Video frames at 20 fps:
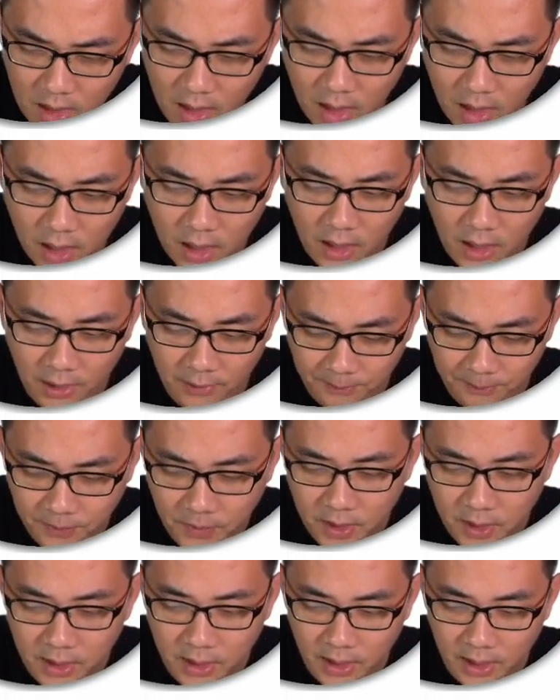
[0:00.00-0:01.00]

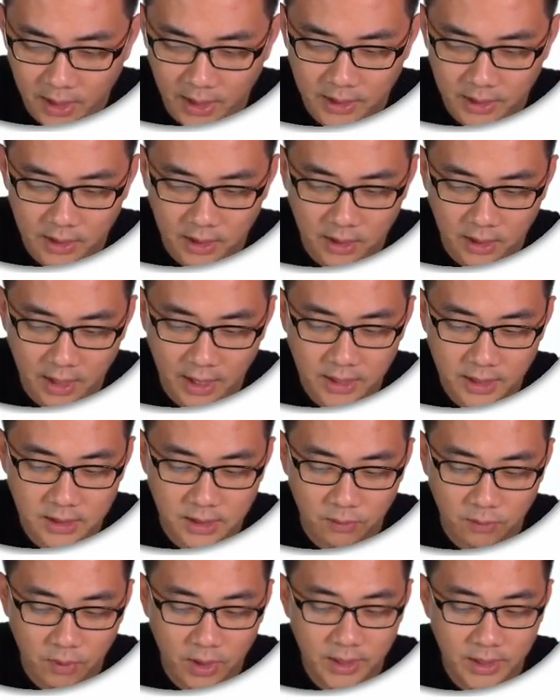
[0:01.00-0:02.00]
and x
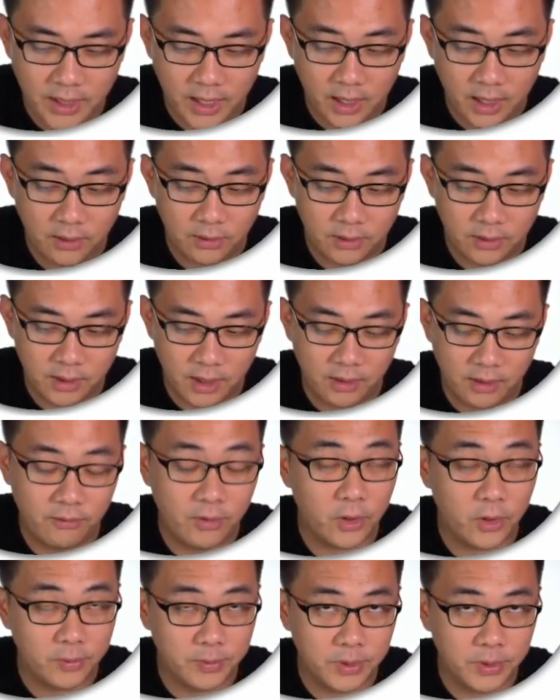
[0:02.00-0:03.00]
and y, they are
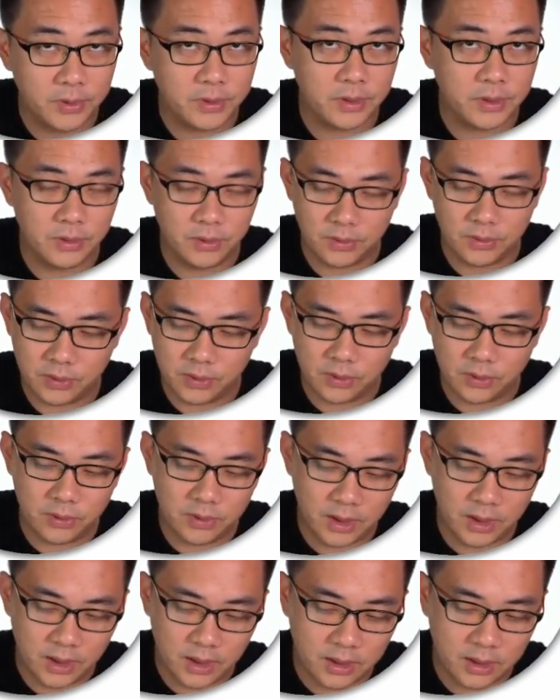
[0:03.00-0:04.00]
variables, so
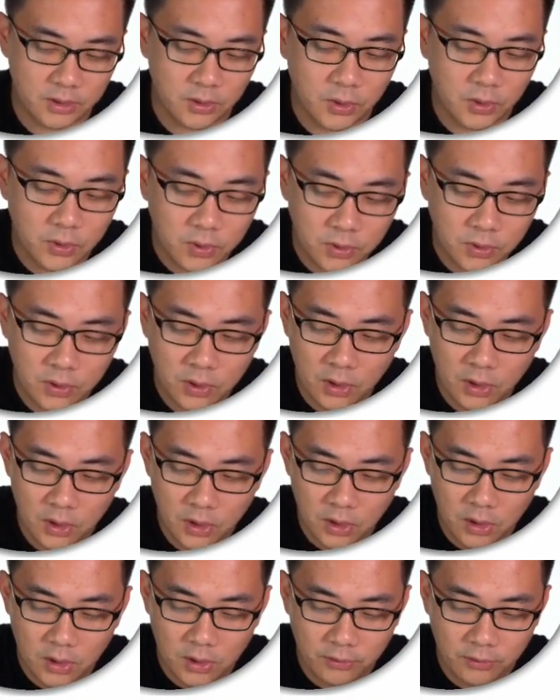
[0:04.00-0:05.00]
there's no
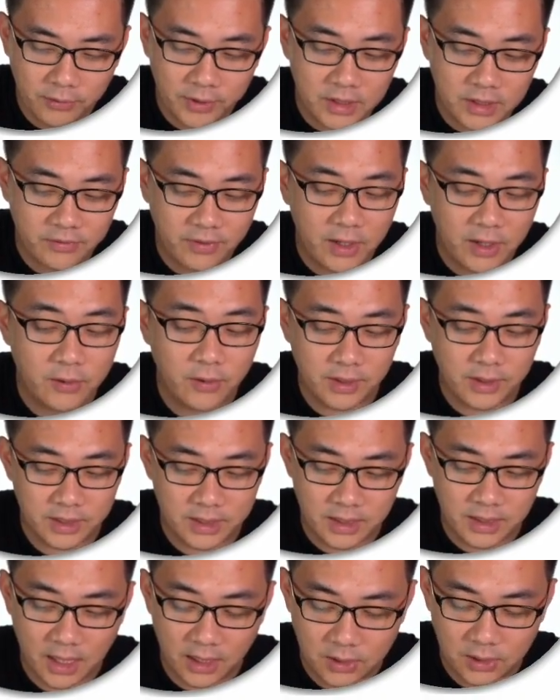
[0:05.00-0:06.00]
fixed value at the
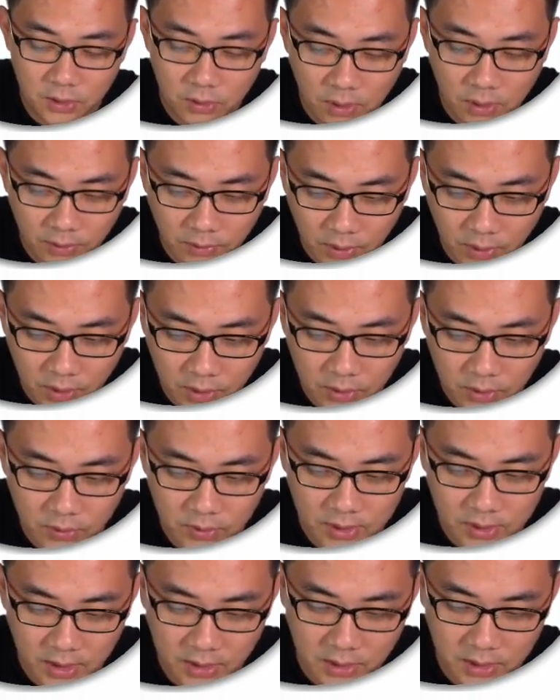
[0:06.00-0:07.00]
start. So what we're going to do
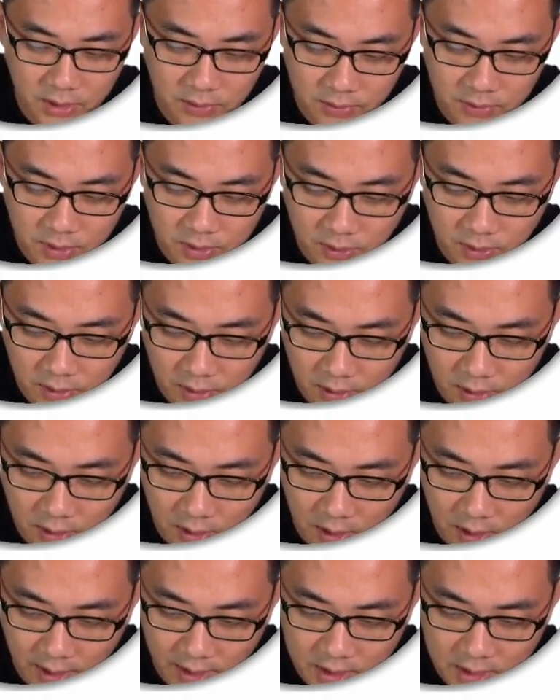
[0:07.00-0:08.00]
is actually we're just going
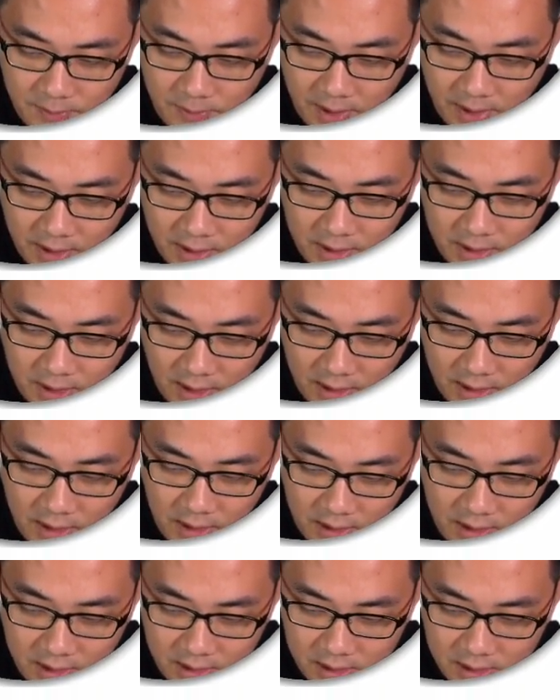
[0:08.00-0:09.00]
to expand this. I think
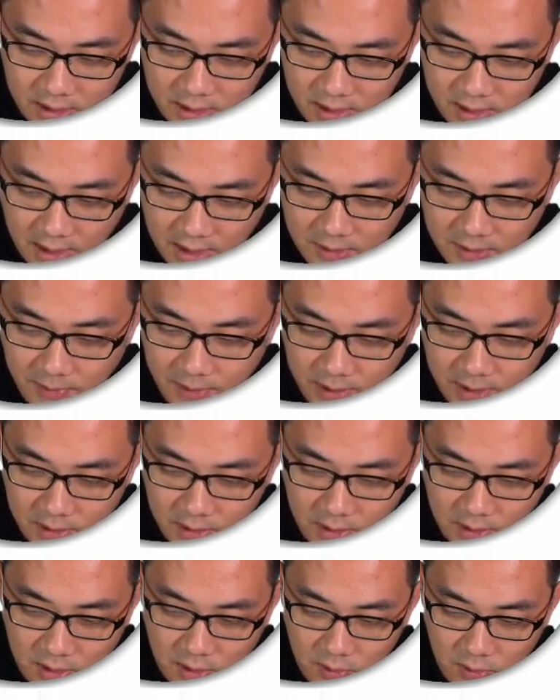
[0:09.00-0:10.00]
the easiest is expand
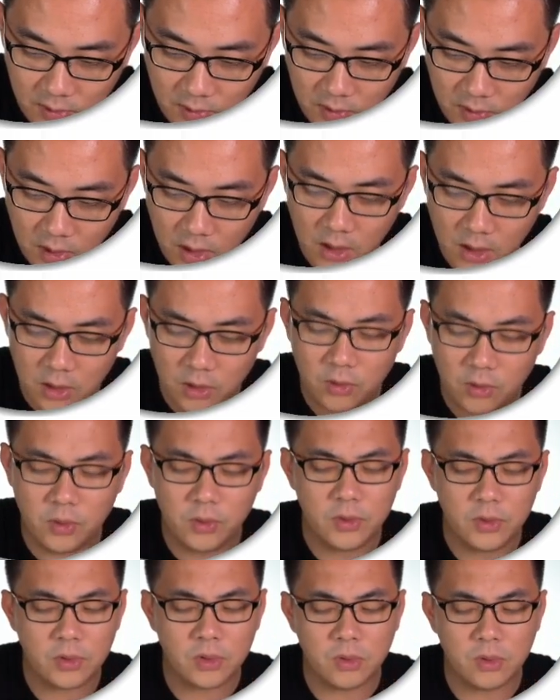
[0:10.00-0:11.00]
this to, you could
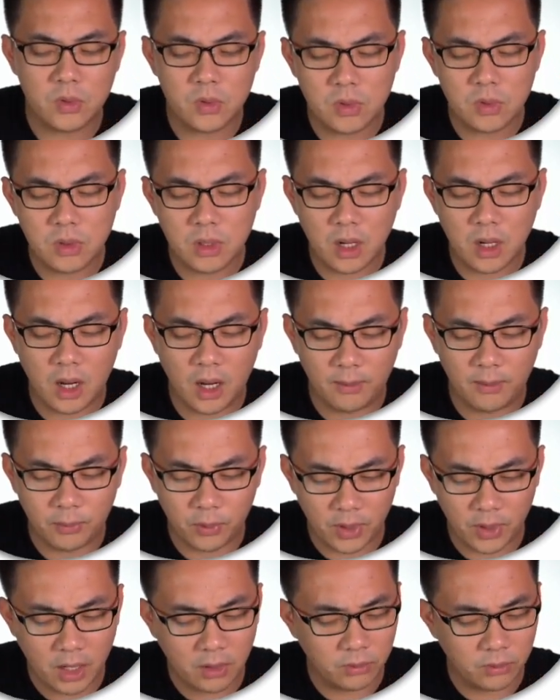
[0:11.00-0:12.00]
use
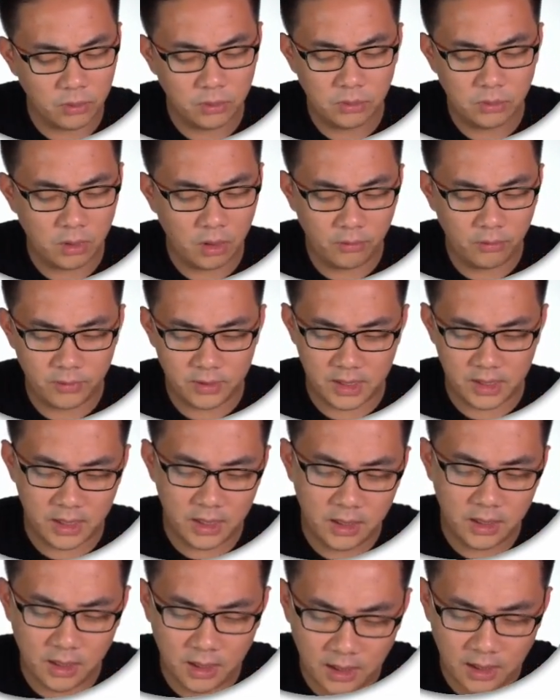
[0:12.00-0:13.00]
product rule
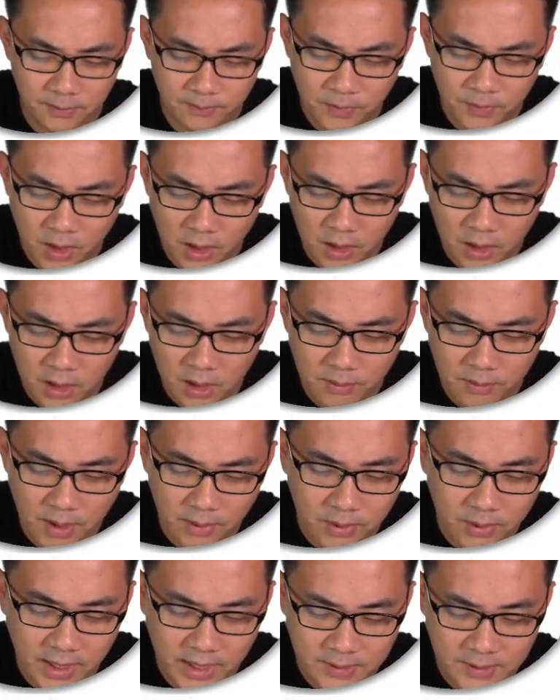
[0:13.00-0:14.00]
obviously, but I'm
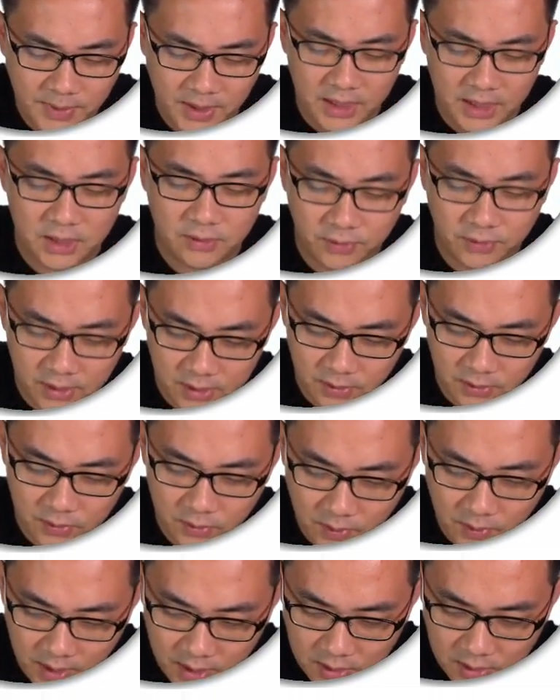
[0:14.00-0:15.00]
going to expand this first. So
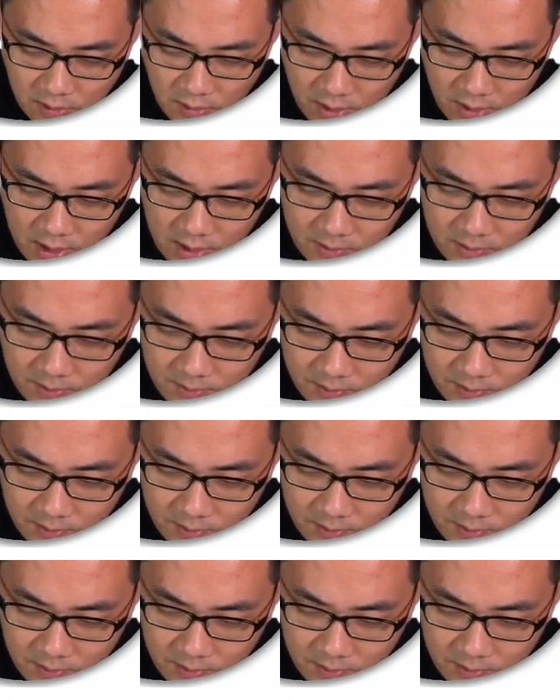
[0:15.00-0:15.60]
2x squared